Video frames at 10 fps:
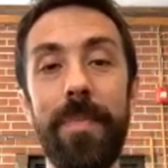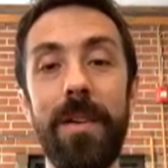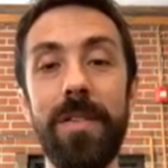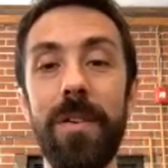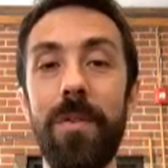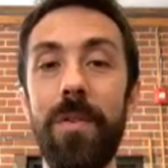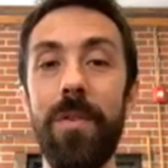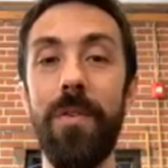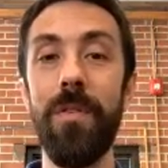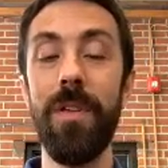So
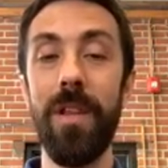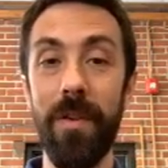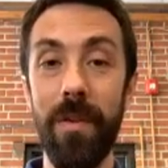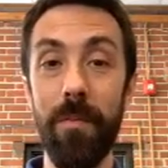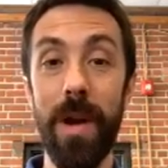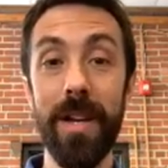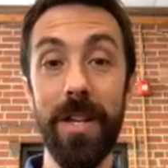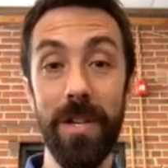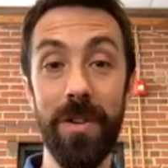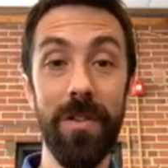the different
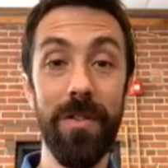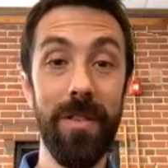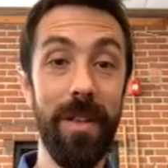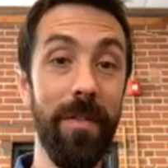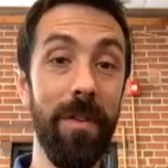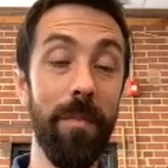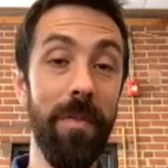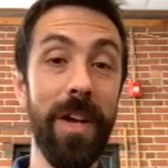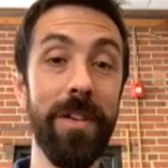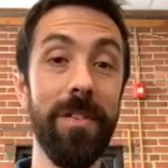practitioners, different
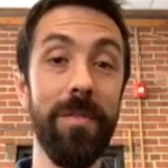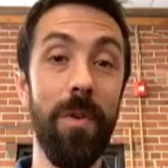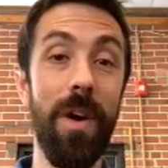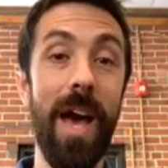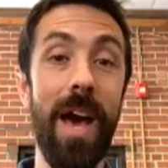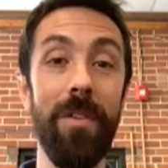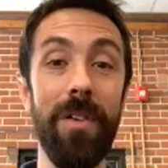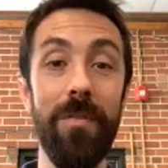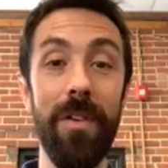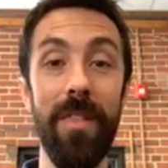professions will have their
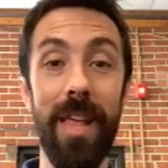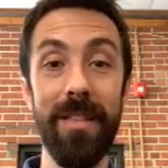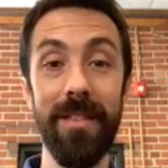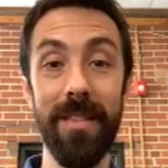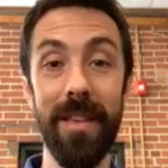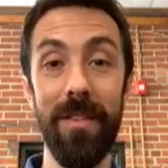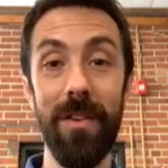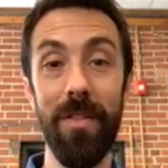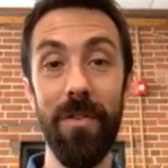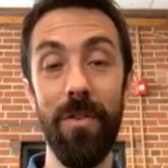different lens that they
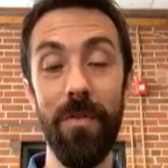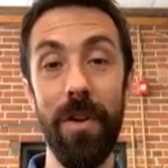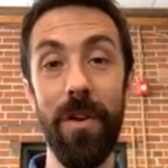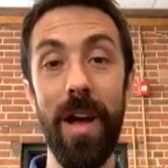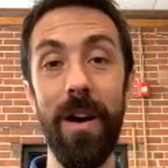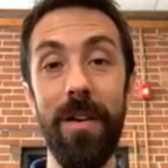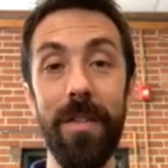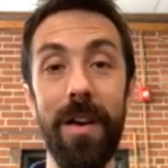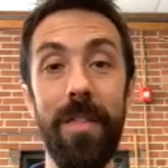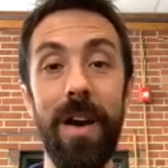look through for your health,
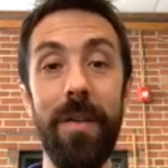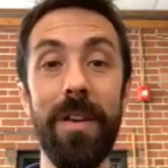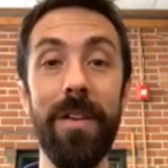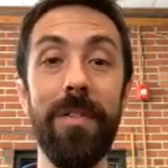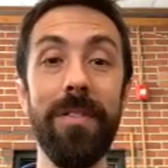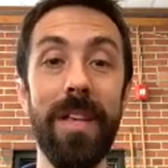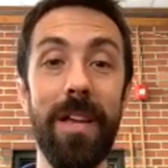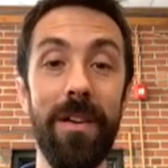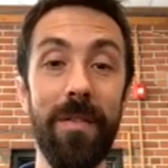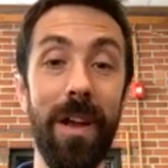and they'll have a different
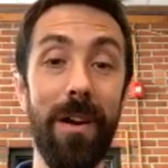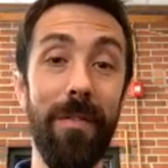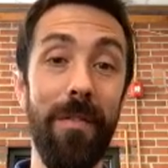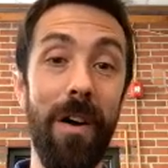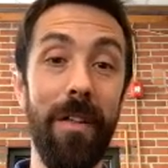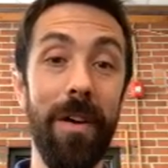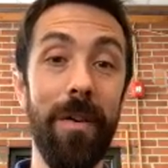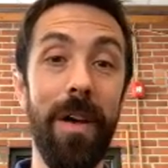standard of care to follow.